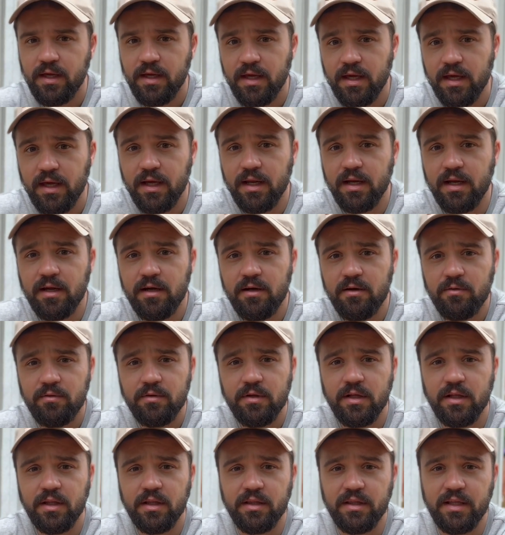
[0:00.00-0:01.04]
And now
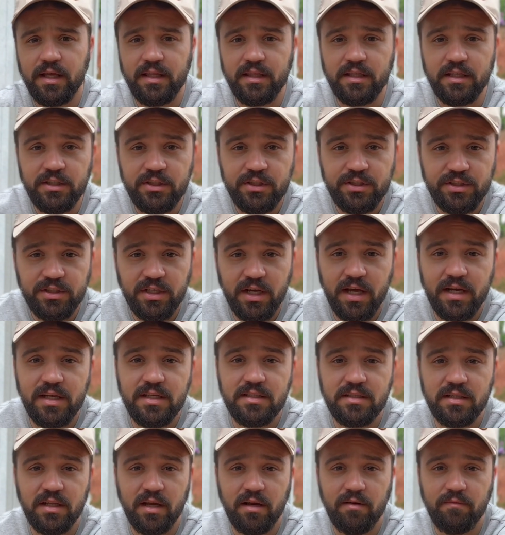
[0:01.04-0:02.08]
that the shed
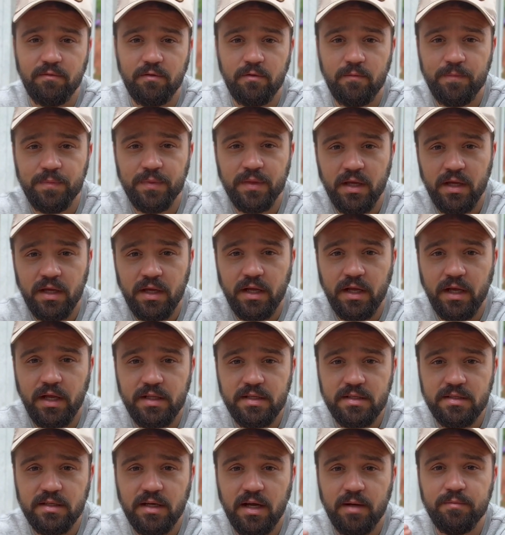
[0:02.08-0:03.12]
is level,
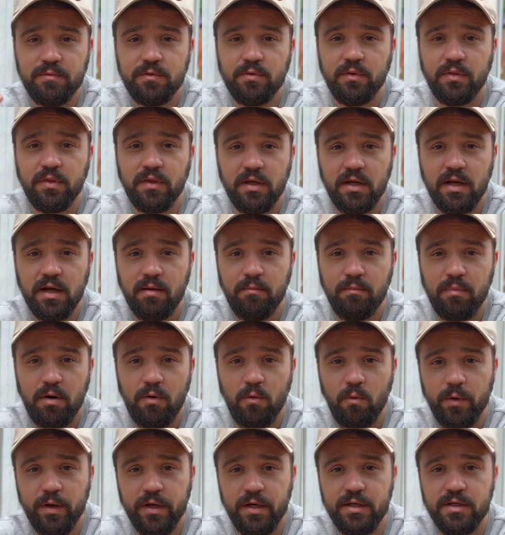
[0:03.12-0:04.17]
it's time to think
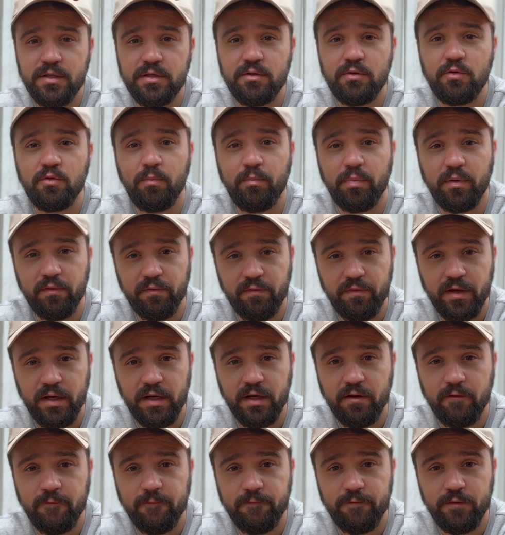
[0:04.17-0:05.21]
about ways to
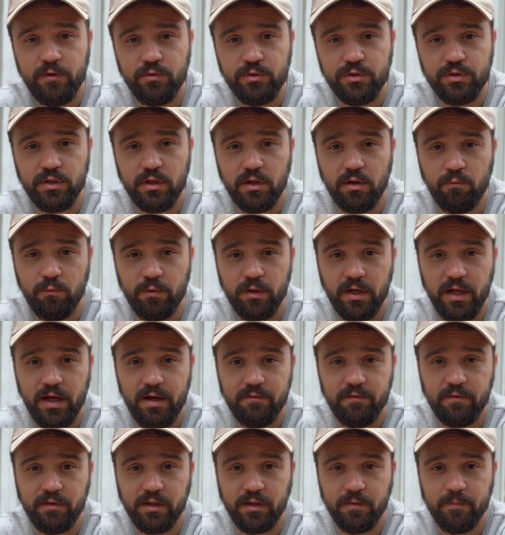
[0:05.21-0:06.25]
prevent future
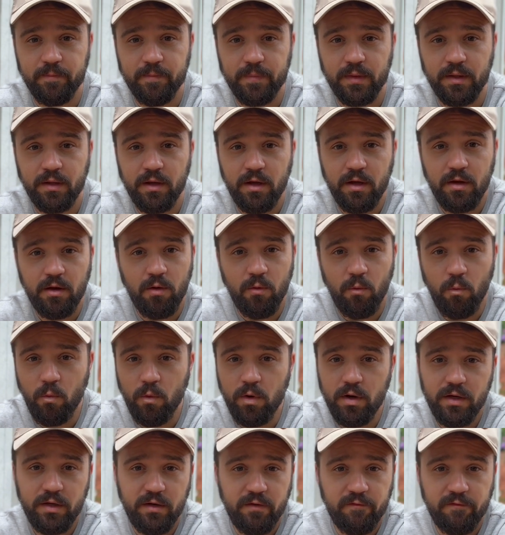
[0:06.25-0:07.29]
releveling.
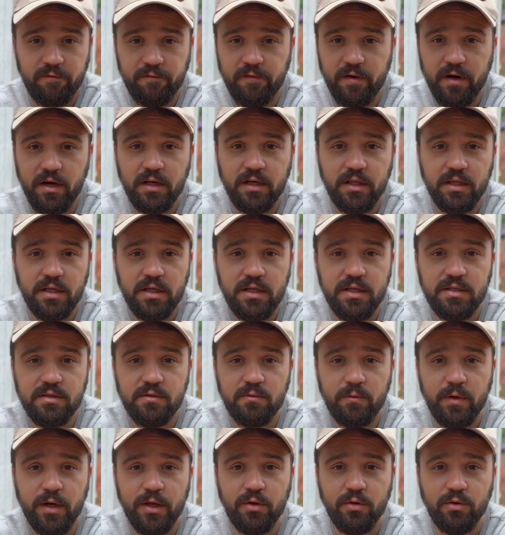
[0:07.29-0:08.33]
One fairly easy
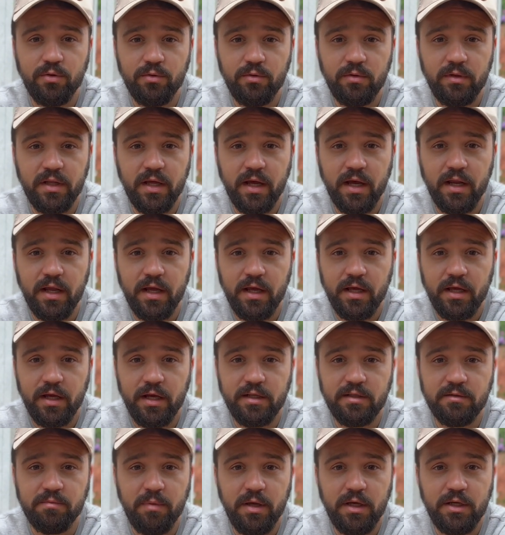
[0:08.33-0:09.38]
way to do that
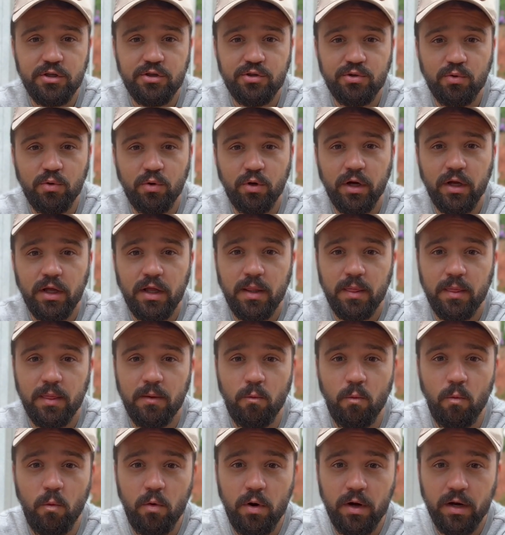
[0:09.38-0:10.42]
is making sure the
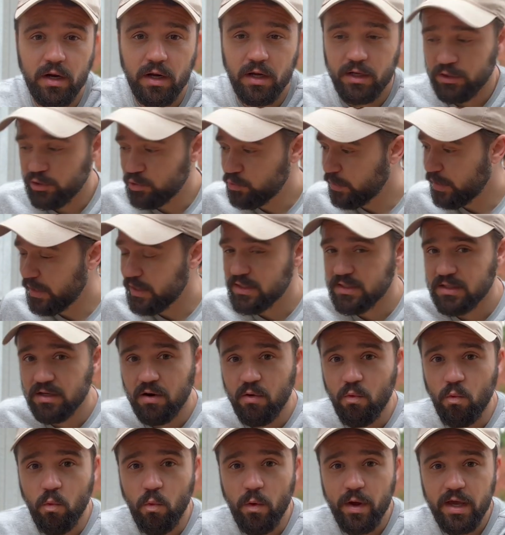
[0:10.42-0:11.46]
water drains
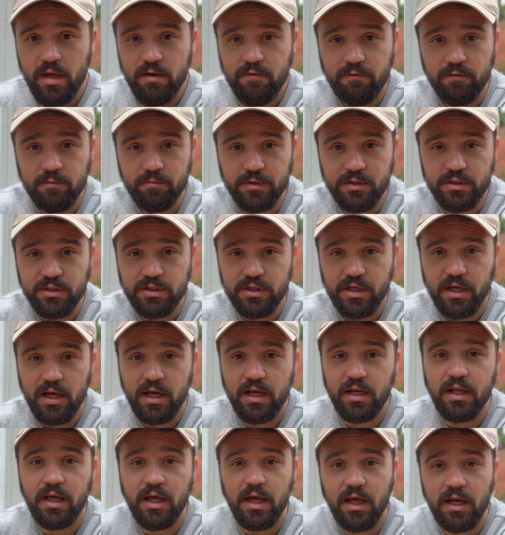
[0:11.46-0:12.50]
away from the
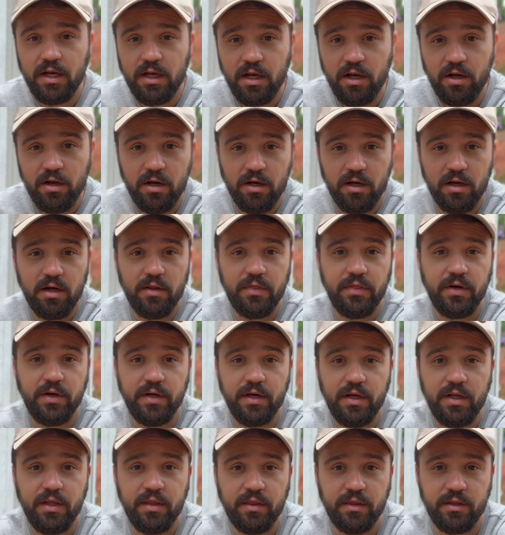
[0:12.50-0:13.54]
shed and not
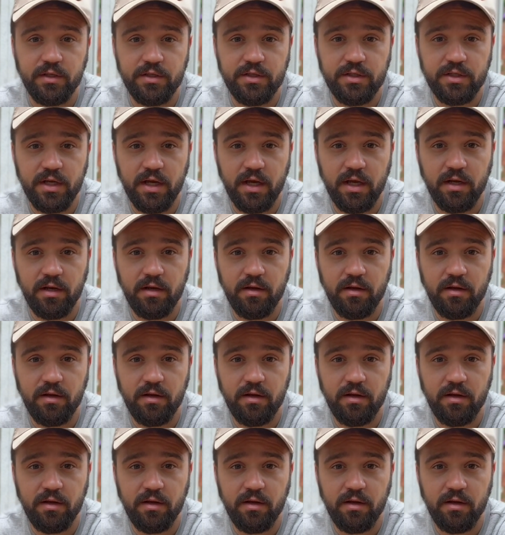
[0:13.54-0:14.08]
underneath the shed.